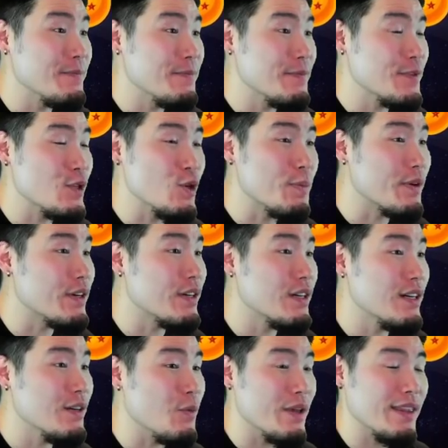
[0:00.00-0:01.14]
super
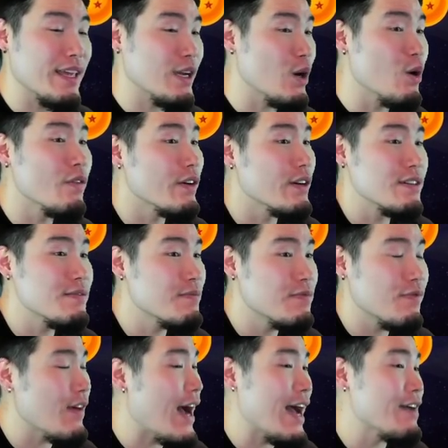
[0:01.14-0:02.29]
with like over
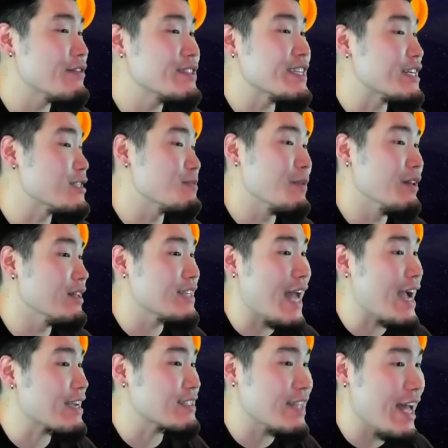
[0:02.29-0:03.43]
five, six mil
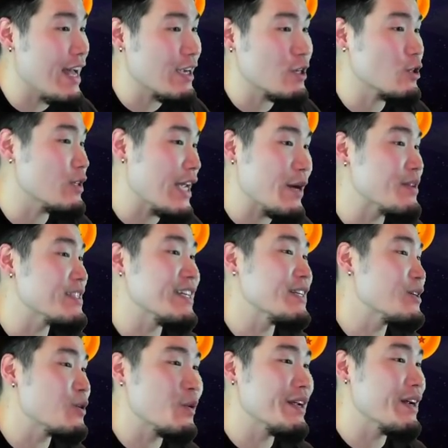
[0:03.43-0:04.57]
attack stat, guaranteed
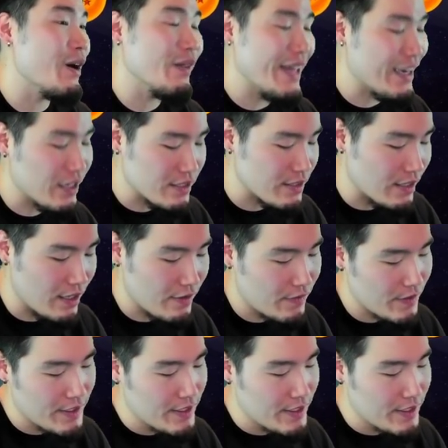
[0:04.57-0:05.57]
crit, all that good stuff.